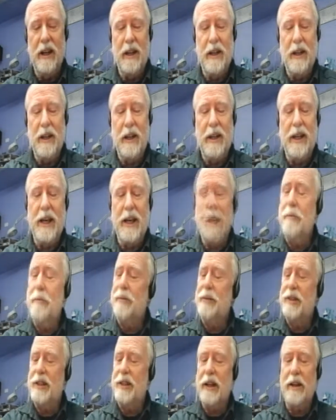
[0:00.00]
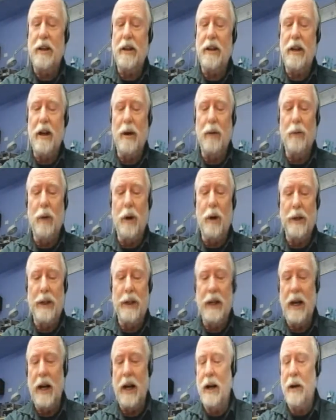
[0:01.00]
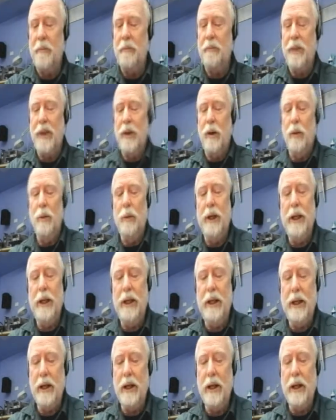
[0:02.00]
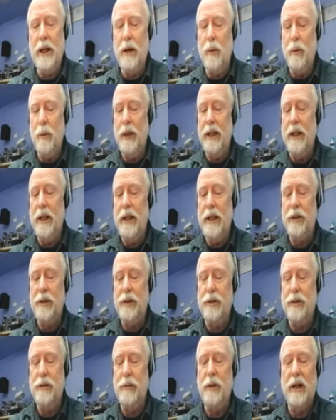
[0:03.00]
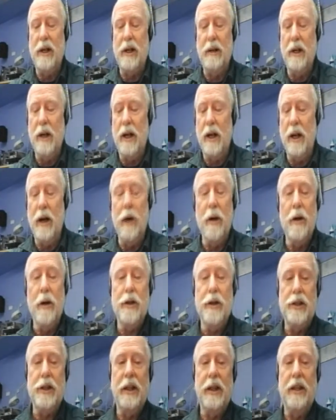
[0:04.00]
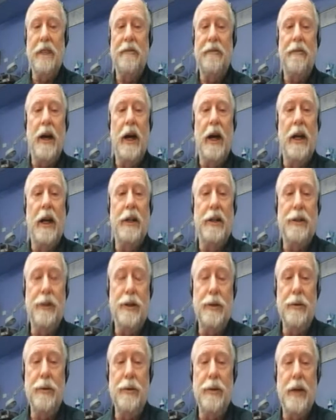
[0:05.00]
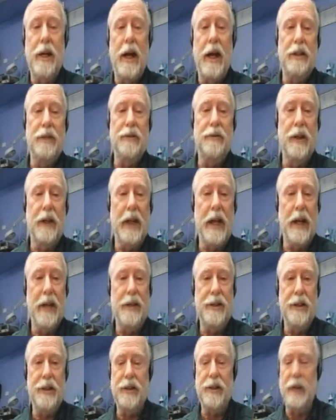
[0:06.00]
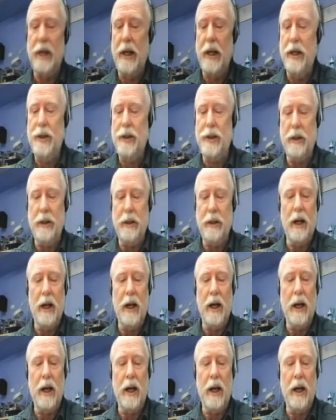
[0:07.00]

Kim said, "Oh, Warren, um, we uh, we need to." Uh, uh, urgently find two texts for Casey Station. Um,